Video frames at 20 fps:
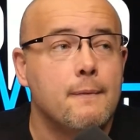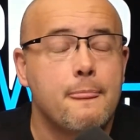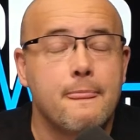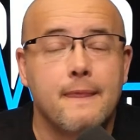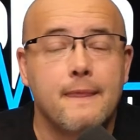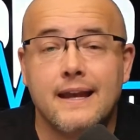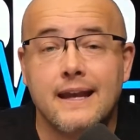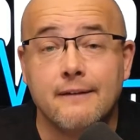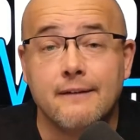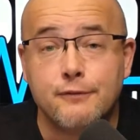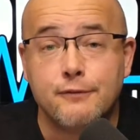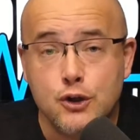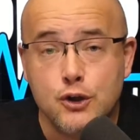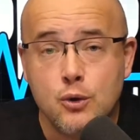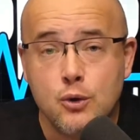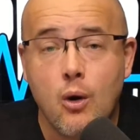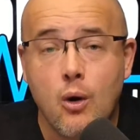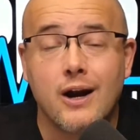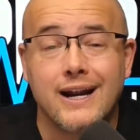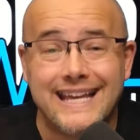If
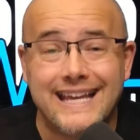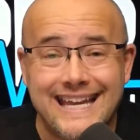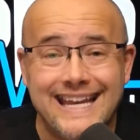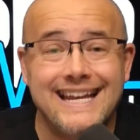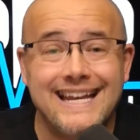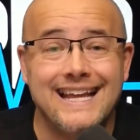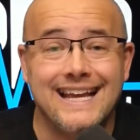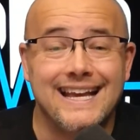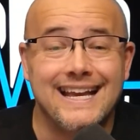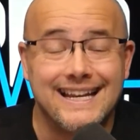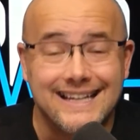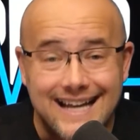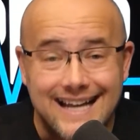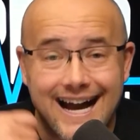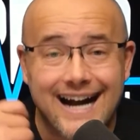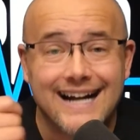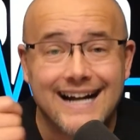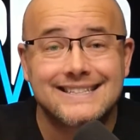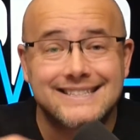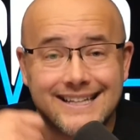you are eating and
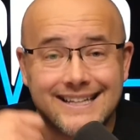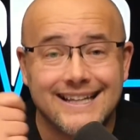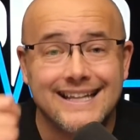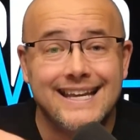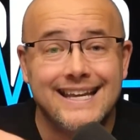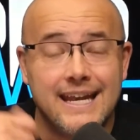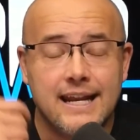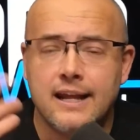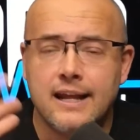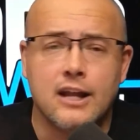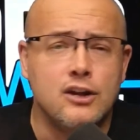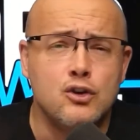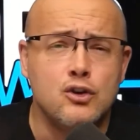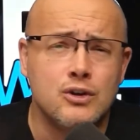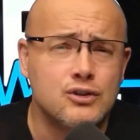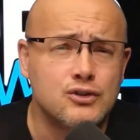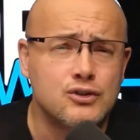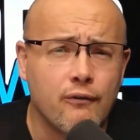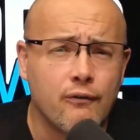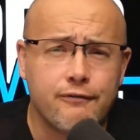constantly eating and you
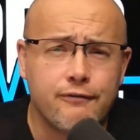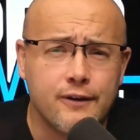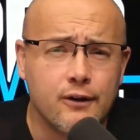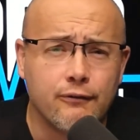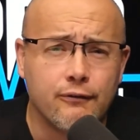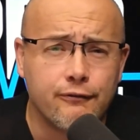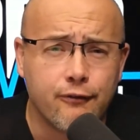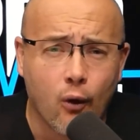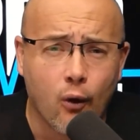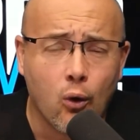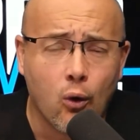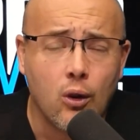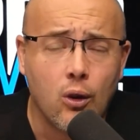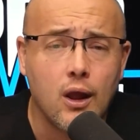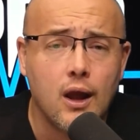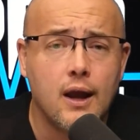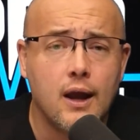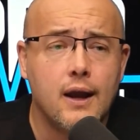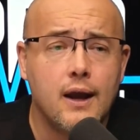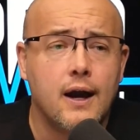just don't feel full,
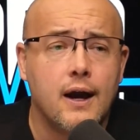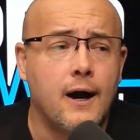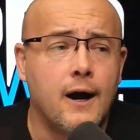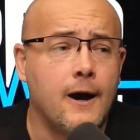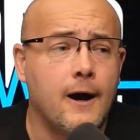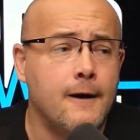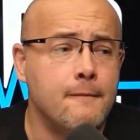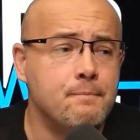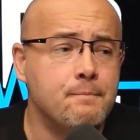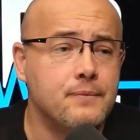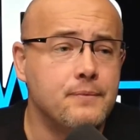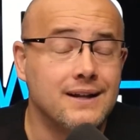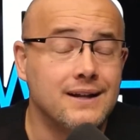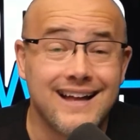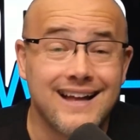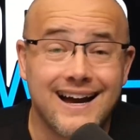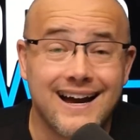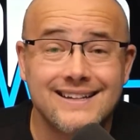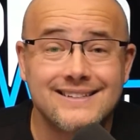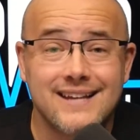a
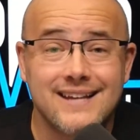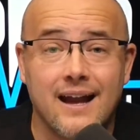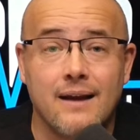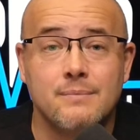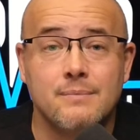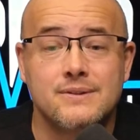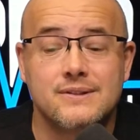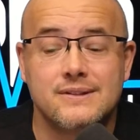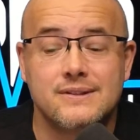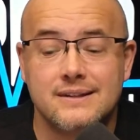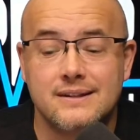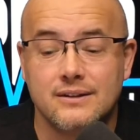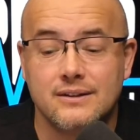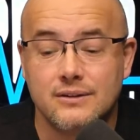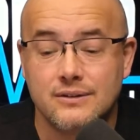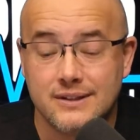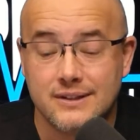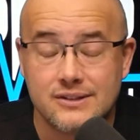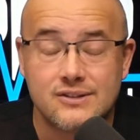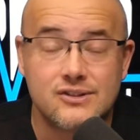lot of times
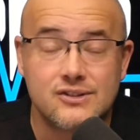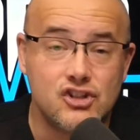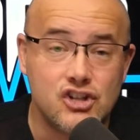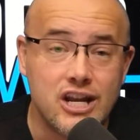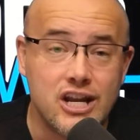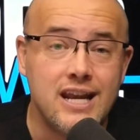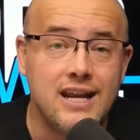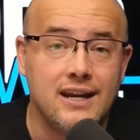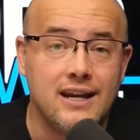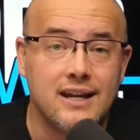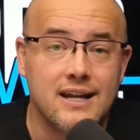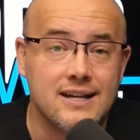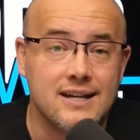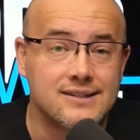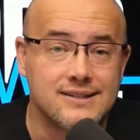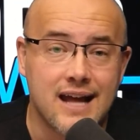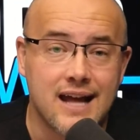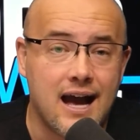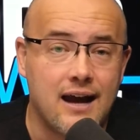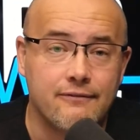this gene
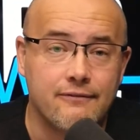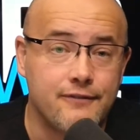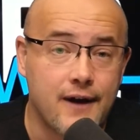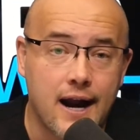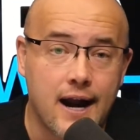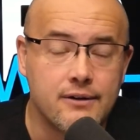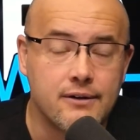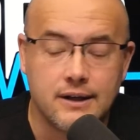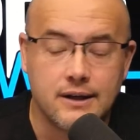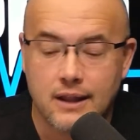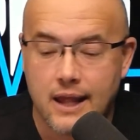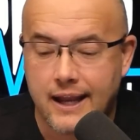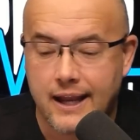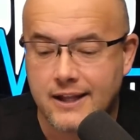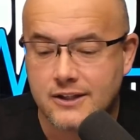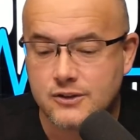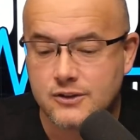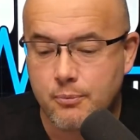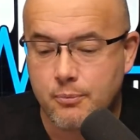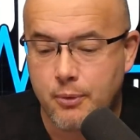is not firing like
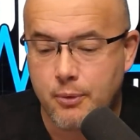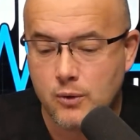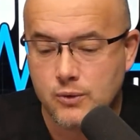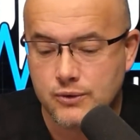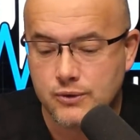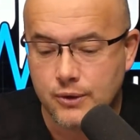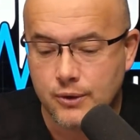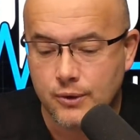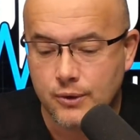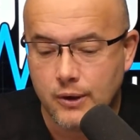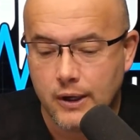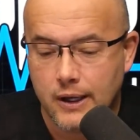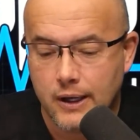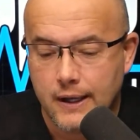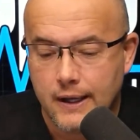it's supposed to.